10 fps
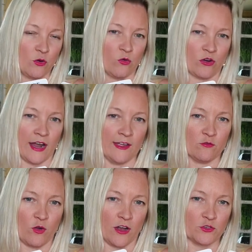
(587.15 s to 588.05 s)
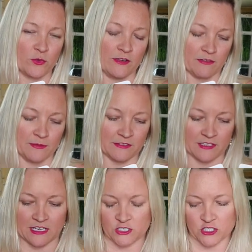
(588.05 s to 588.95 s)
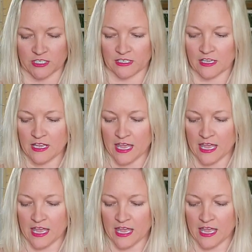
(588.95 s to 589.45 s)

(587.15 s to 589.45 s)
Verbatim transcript: or I have walked away from this connection